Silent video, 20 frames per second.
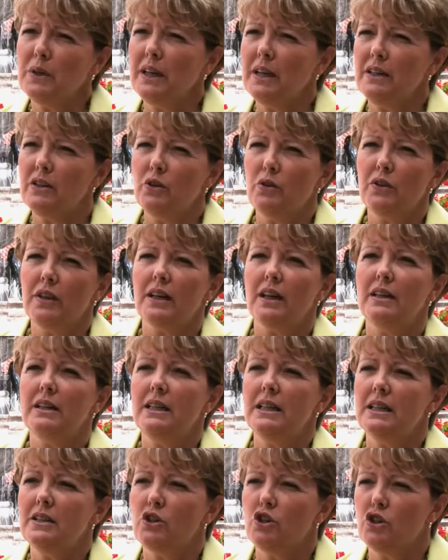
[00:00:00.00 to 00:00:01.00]
when I knew that I
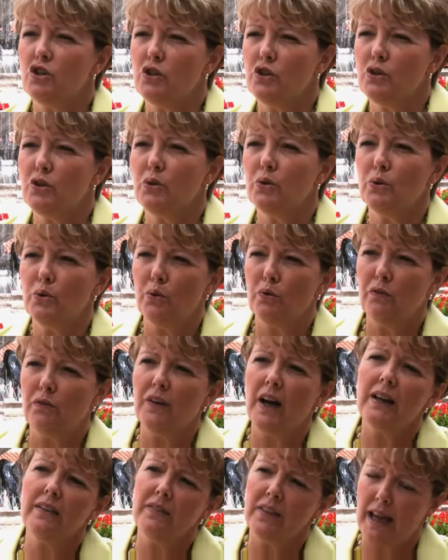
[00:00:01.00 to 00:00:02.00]
needed to
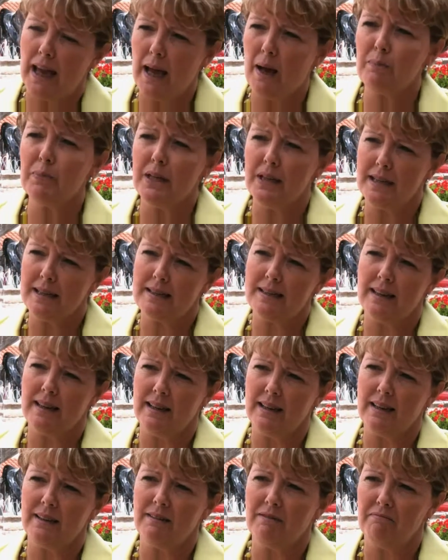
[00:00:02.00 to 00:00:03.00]
find the happiness
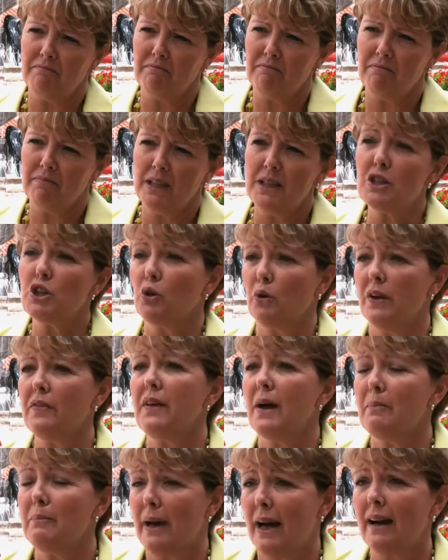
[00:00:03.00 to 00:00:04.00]
and integrate
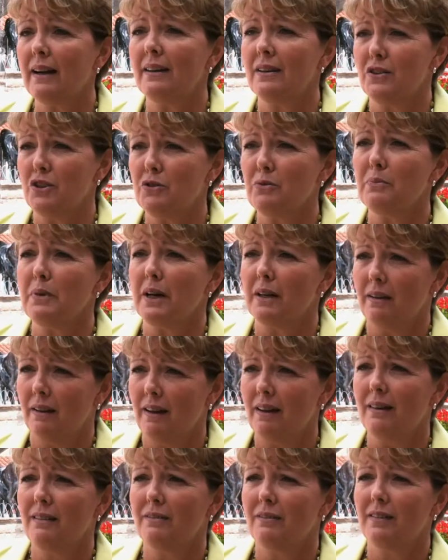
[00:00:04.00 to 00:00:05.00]
that back into my
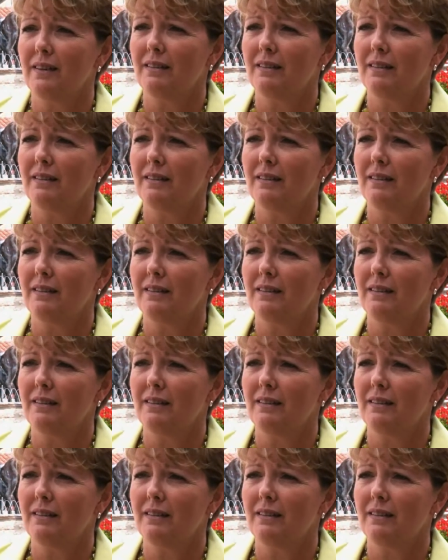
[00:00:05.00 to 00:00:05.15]
life.